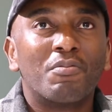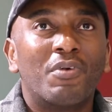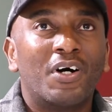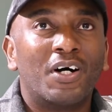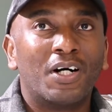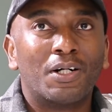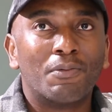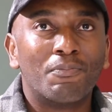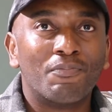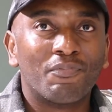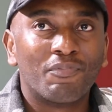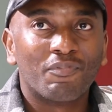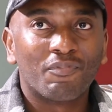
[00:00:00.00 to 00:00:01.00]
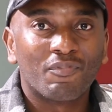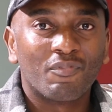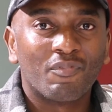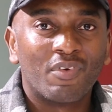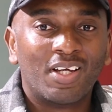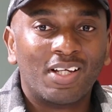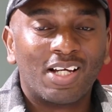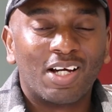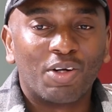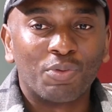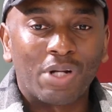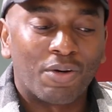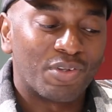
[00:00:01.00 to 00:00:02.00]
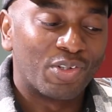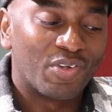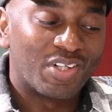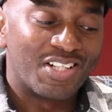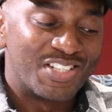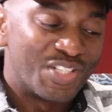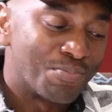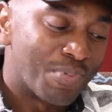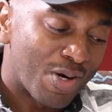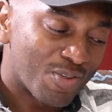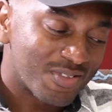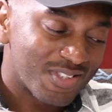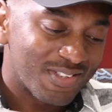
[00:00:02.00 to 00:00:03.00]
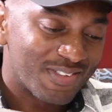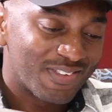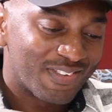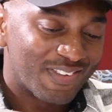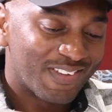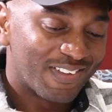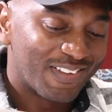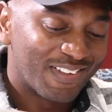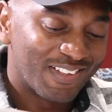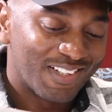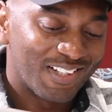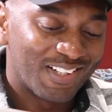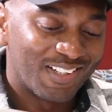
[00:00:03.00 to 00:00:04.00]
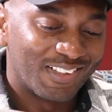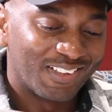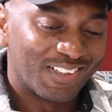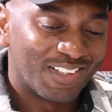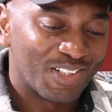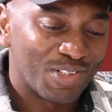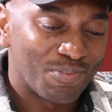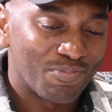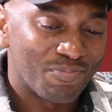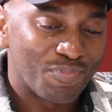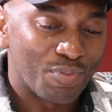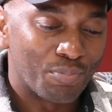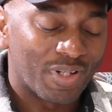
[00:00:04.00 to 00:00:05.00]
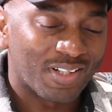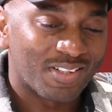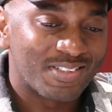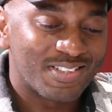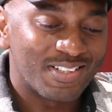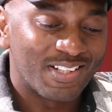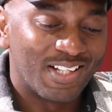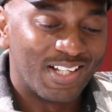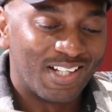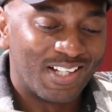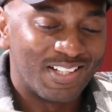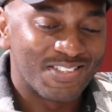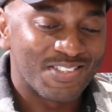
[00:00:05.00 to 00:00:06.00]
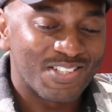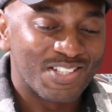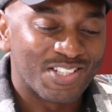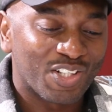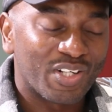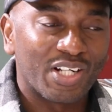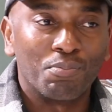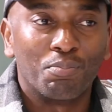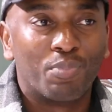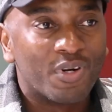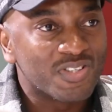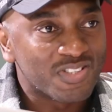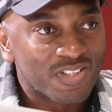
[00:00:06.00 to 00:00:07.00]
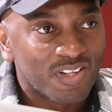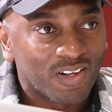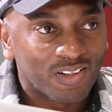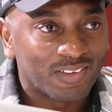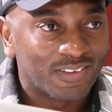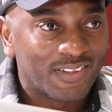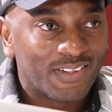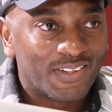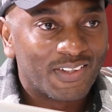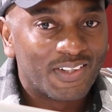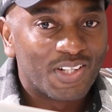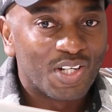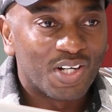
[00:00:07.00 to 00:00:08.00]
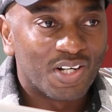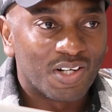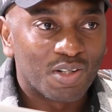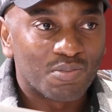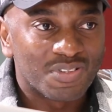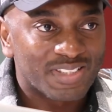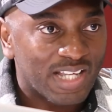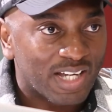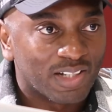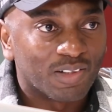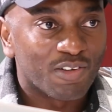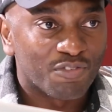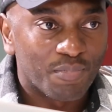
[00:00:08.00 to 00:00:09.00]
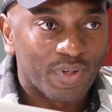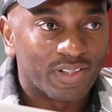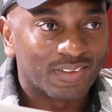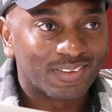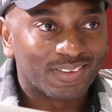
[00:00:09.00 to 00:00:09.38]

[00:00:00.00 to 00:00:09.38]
I wouldn't call it deep house, but it's kind of like a personal style of mine.